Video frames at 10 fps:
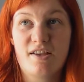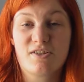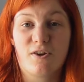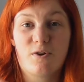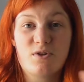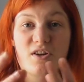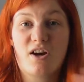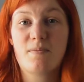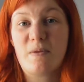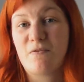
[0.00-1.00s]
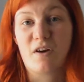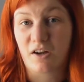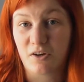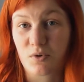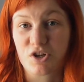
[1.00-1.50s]
so you can't be
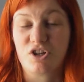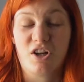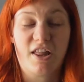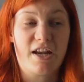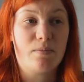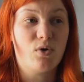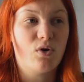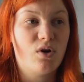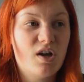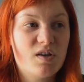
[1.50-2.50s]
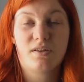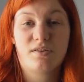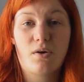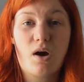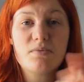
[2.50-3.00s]
fucking original anymore.
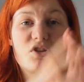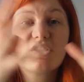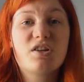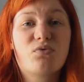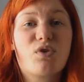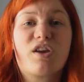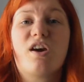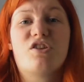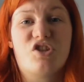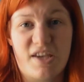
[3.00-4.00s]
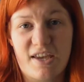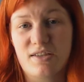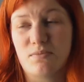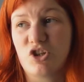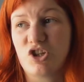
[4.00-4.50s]
So I'm just gonna regurgitate
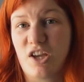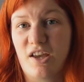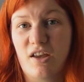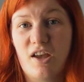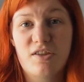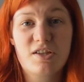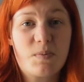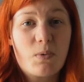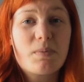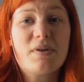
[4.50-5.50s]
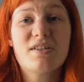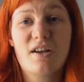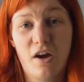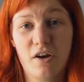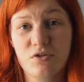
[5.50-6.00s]
some shit that's probably been
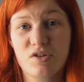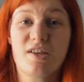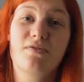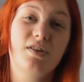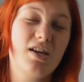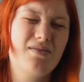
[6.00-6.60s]
done hundreds if